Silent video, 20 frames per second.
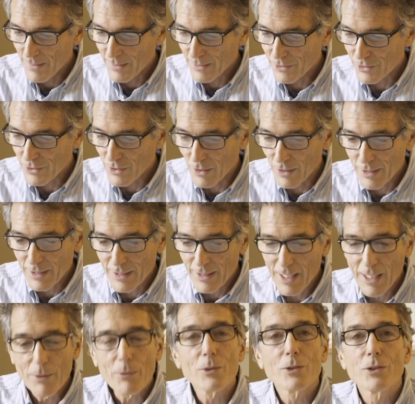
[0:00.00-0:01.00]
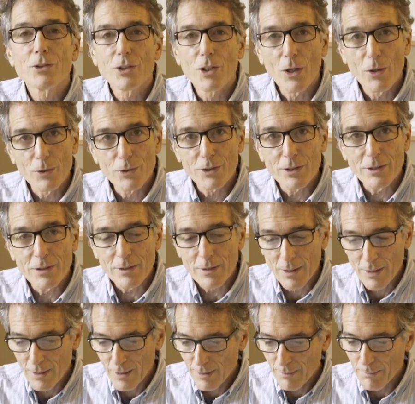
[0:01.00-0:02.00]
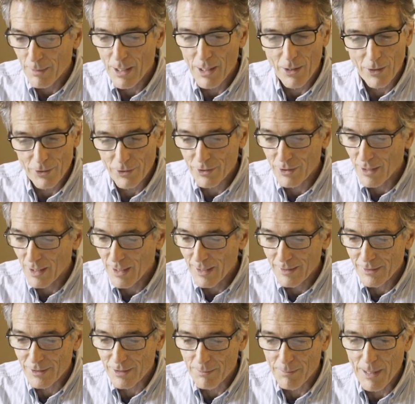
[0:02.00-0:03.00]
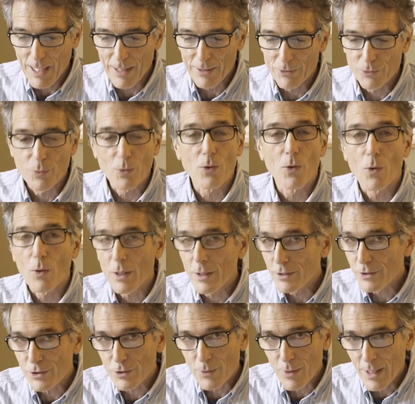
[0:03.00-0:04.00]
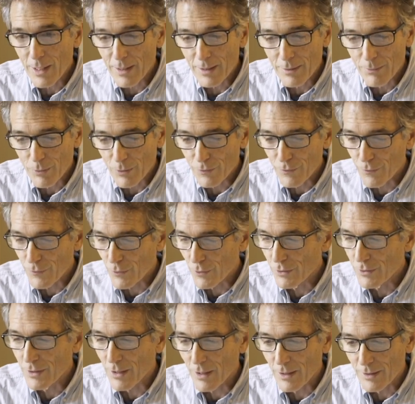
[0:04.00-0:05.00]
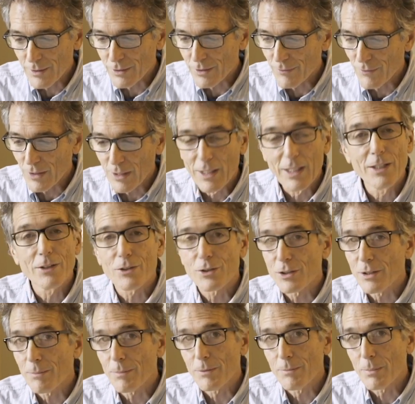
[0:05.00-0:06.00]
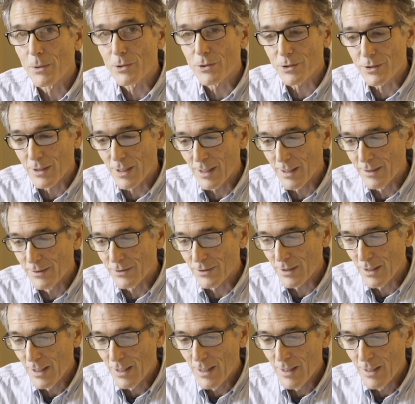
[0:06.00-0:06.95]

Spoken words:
The starting date was chosen by all sides. The battles were orchestrated with full knowledge of the leadership of both sides.